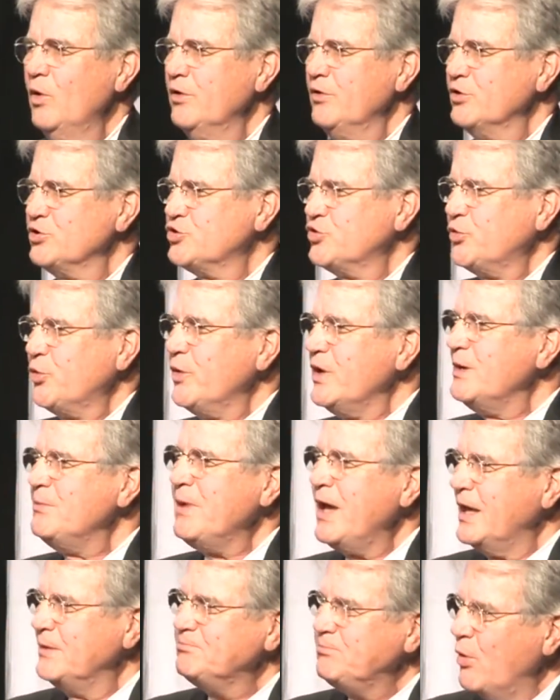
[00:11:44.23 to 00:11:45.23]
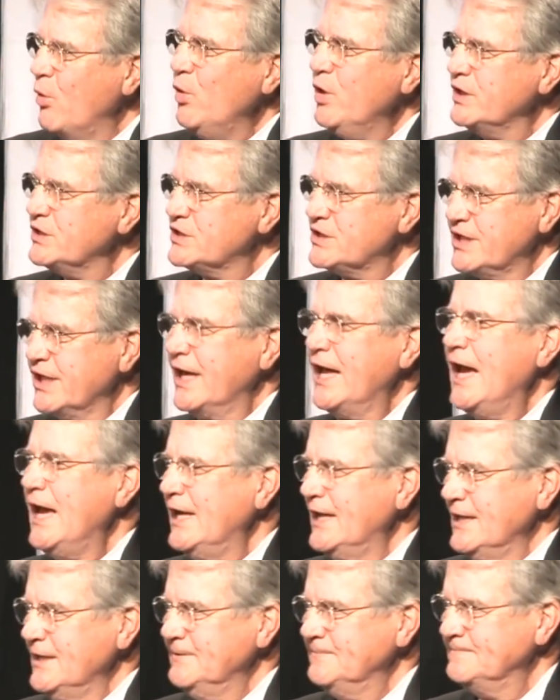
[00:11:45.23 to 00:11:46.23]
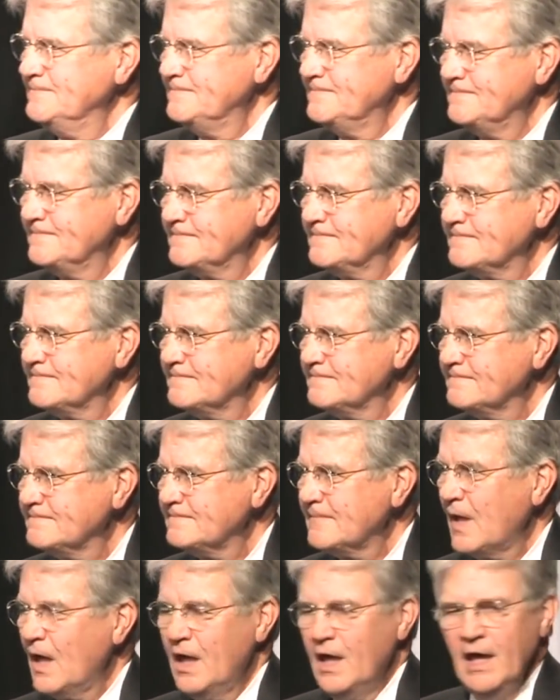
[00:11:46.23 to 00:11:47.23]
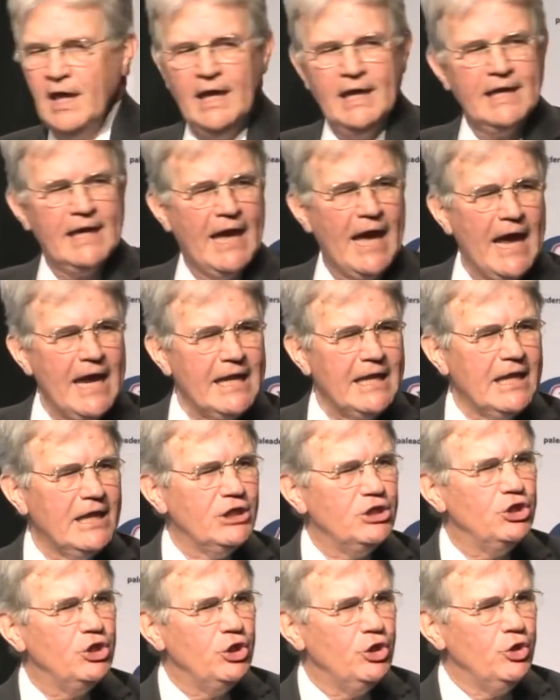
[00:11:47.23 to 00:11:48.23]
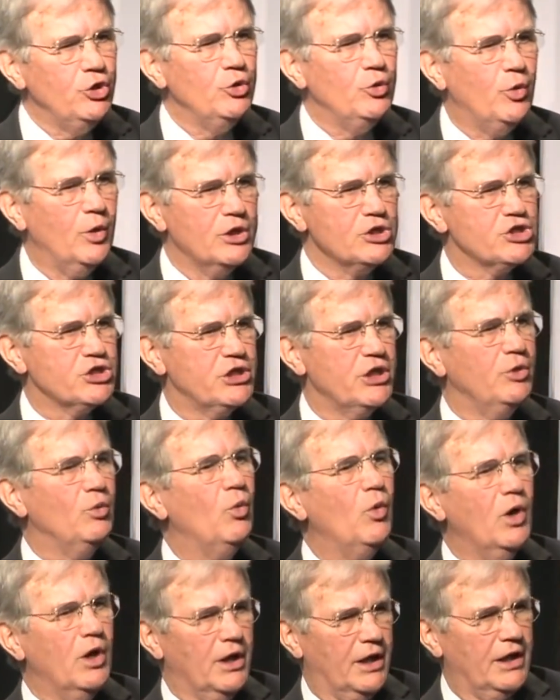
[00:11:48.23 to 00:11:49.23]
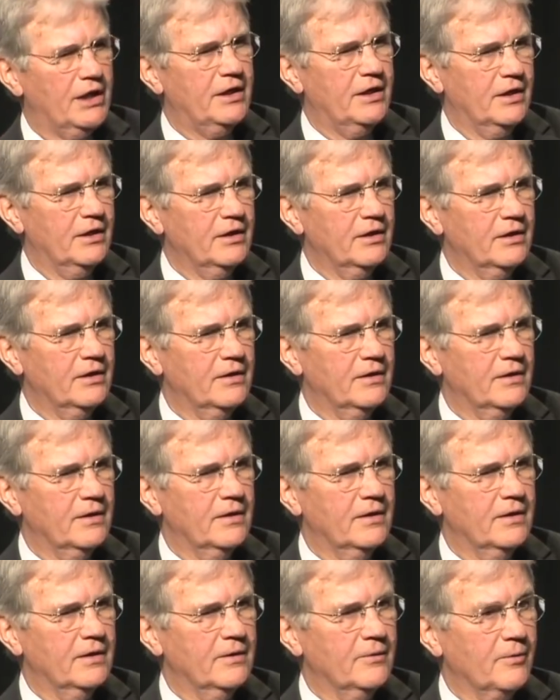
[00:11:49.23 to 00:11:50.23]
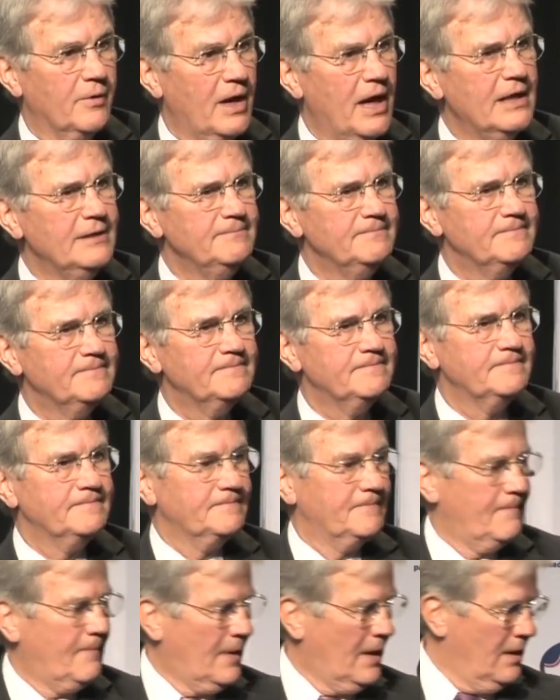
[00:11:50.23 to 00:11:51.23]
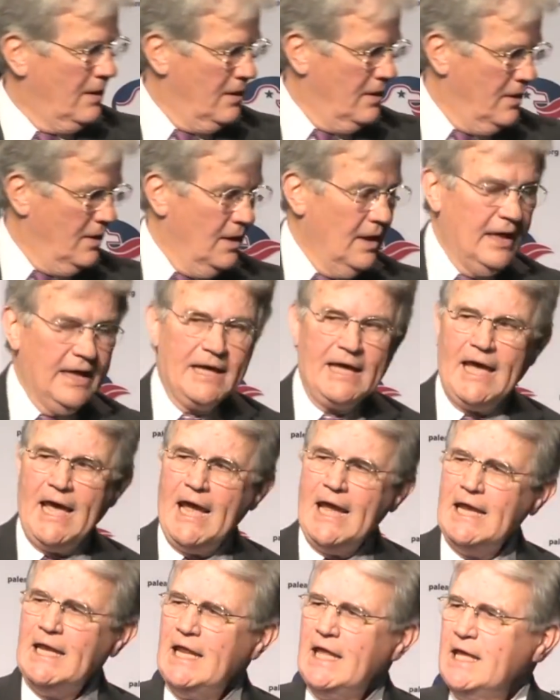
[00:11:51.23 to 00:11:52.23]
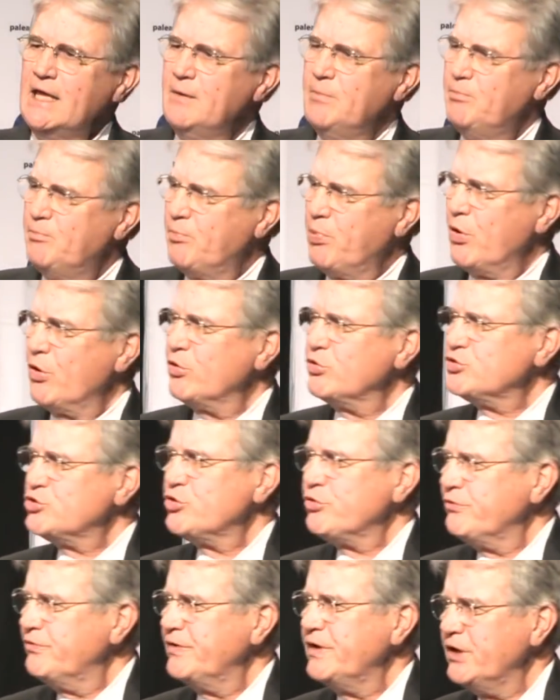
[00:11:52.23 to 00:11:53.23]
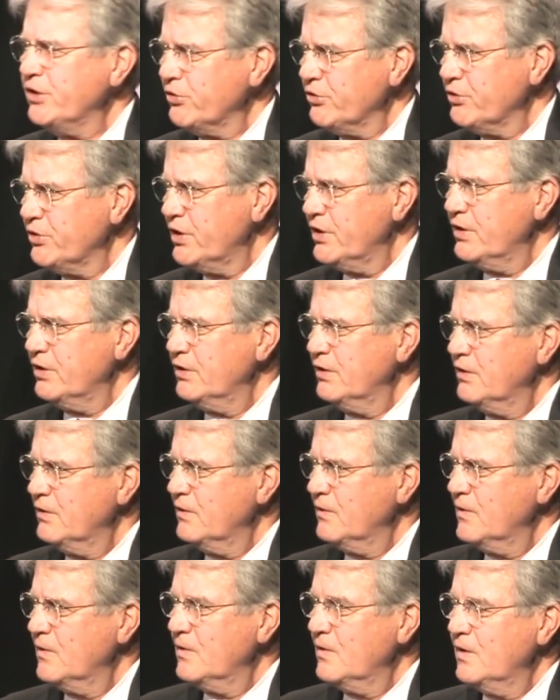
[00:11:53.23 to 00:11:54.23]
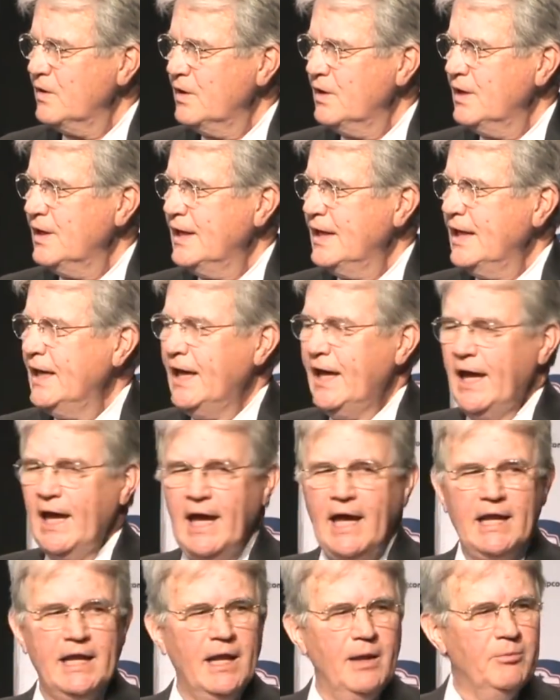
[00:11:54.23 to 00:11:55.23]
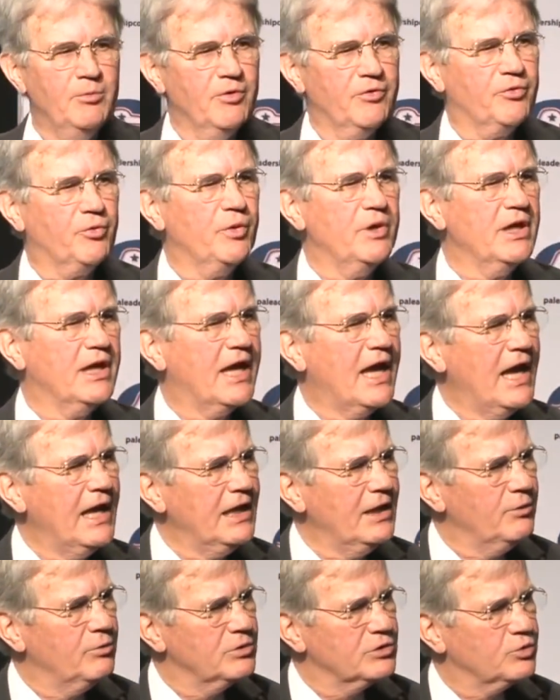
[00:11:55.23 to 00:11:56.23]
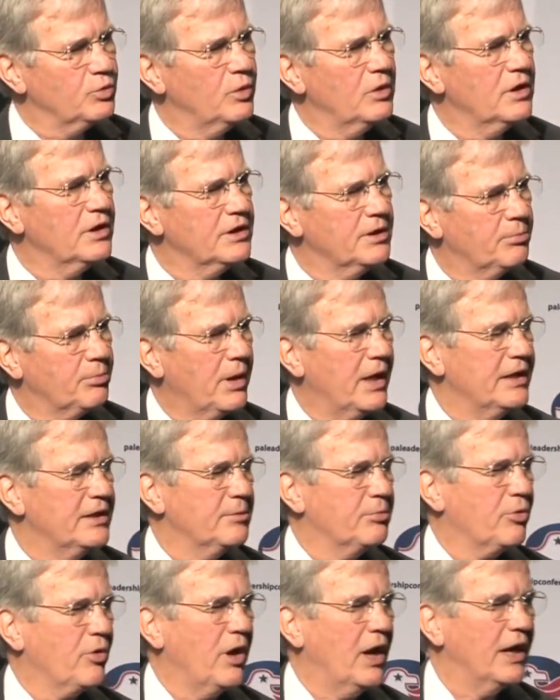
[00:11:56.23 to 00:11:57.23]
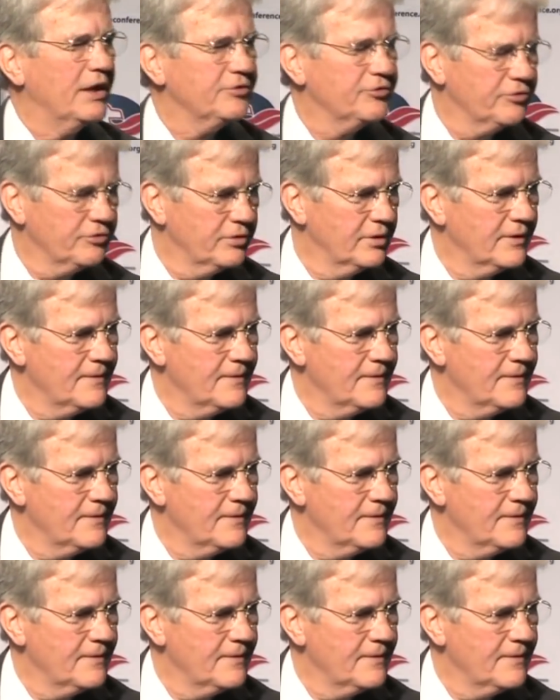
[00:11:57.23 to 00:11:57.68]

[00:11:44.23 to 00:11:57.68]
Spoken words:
Well, there's 3 main points to Katie. Katie knew what she wanted, right? Katie persevered. And number 3, Katie was willing to pay the price.